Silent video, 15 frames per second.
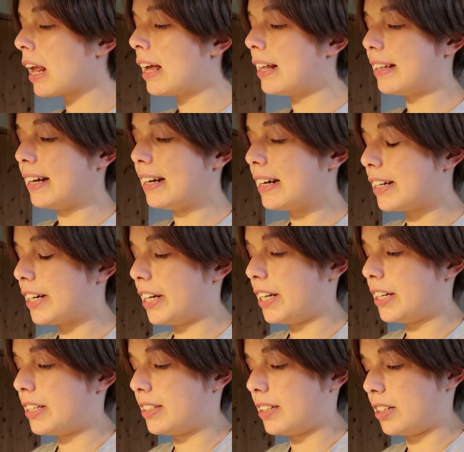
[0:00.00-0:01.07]
And then
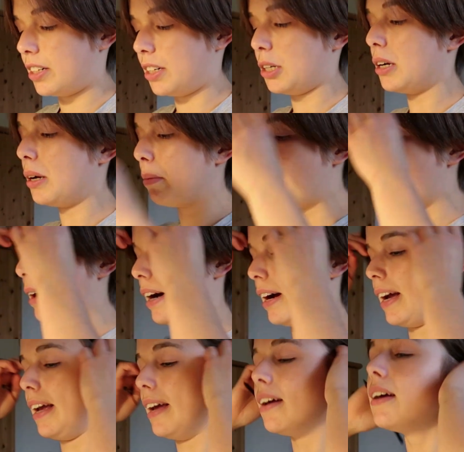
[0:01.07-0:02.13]
I start
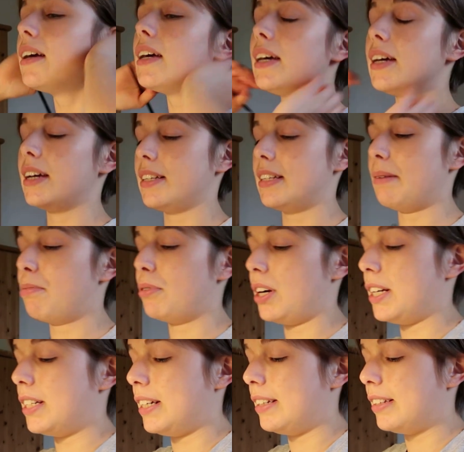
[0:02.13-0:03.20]
by
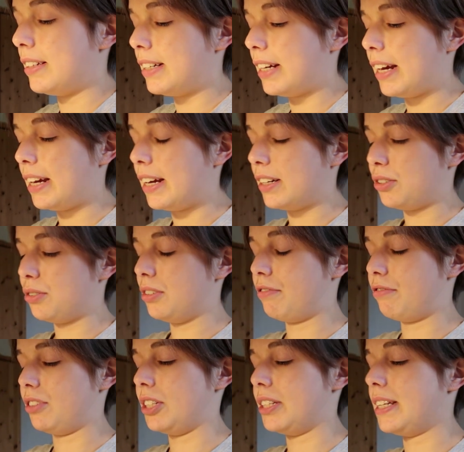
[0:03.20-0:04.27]
separating the day into
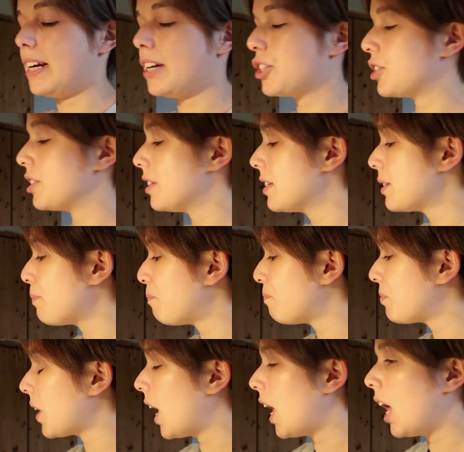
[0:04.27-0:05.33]
different sections,
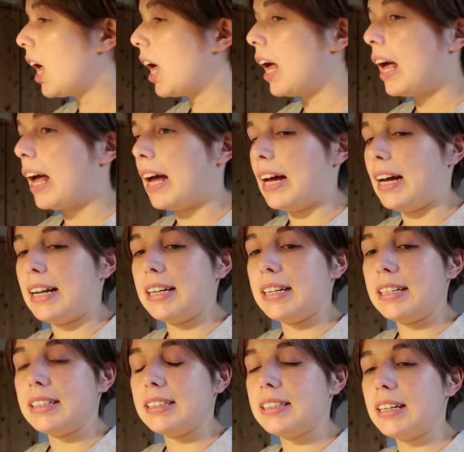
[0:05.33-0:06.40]

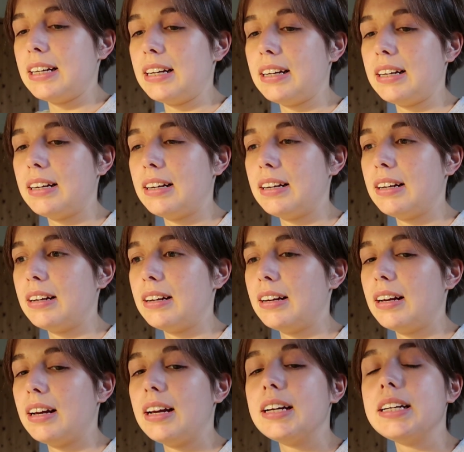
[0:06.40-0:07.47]
and
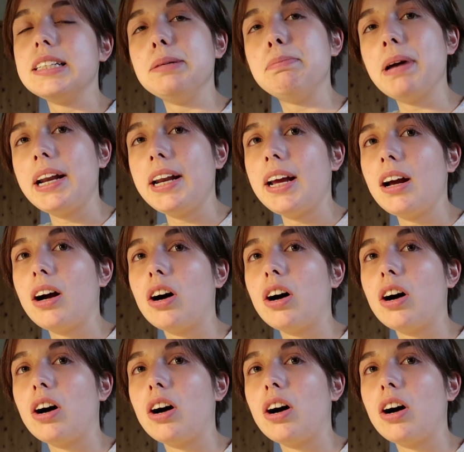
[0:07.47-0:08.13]
depending